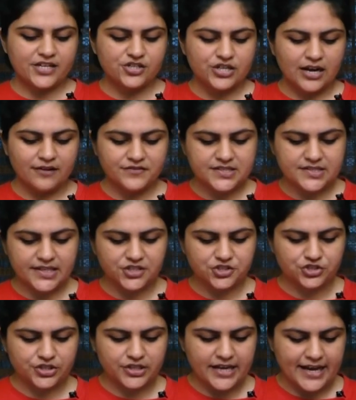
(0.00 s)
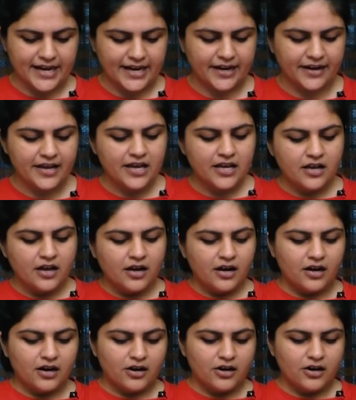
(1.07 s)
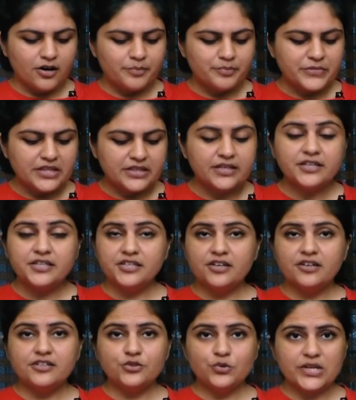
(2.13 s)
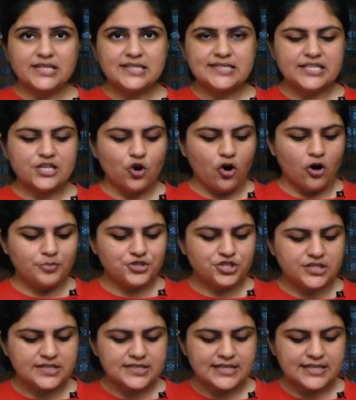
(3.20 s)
drafts section, and here you can see options